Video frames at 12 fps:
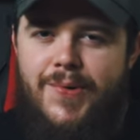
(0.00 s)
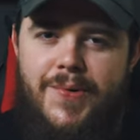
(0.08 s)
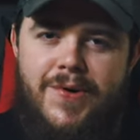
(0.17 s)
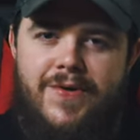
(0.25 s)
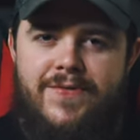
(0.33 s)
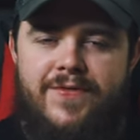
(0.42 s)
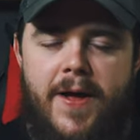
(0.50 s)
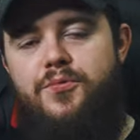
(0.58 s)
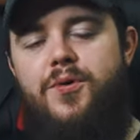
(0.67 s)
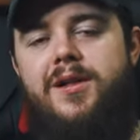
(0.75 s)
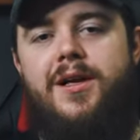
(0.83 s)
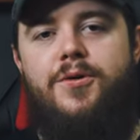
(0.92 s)
sort of.
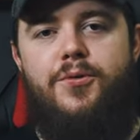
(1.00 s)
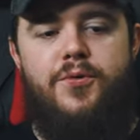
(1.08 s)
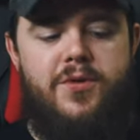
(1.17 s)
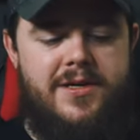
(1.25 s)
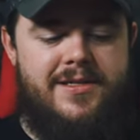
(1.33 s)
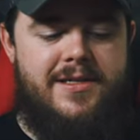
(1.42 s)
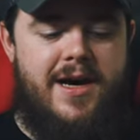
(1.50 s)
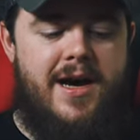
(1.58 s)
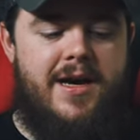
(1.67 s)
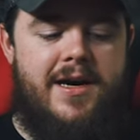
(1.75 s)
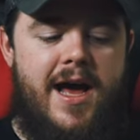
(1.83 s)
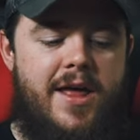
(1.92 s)
Really cool
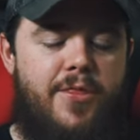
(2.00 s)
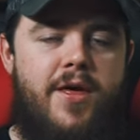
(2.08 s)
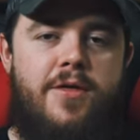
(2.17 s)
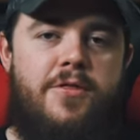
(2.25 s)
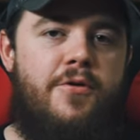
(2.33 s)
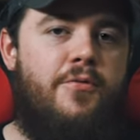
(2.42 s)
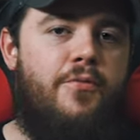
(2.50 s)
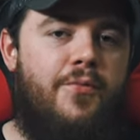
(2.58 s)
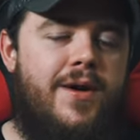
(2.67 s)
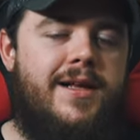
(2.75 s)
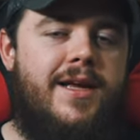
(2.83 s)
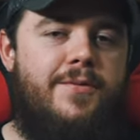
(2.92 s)
design. I think they're
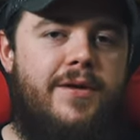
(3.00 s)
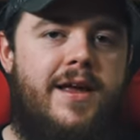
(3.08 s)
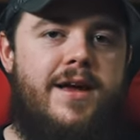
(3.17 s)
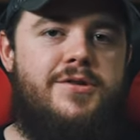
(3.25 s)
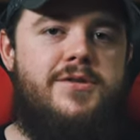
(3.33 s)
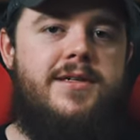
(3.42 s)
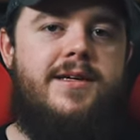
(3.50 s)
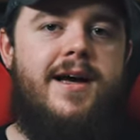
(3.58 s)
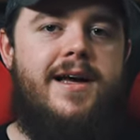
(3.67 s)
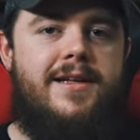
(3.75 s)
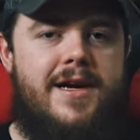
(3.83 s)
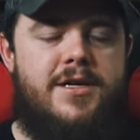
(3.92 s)
really, really
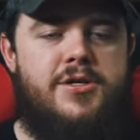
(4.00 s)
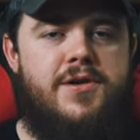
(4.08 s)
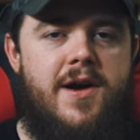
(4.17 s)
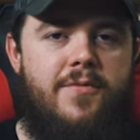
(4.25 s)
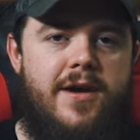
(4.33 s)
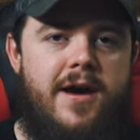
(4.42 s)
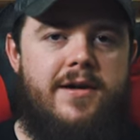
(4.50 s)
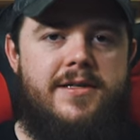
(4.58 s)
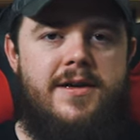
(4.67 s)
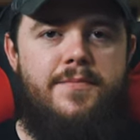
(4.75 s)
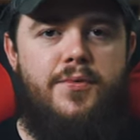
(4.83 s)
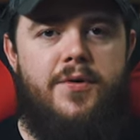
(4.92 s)
interesting. I'd like to try one out at
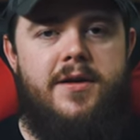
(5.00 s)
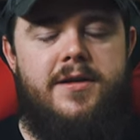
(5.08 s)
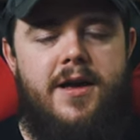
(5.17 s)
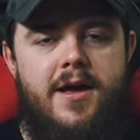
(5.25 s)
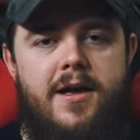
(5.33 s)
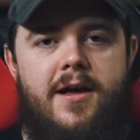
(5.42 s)
some point.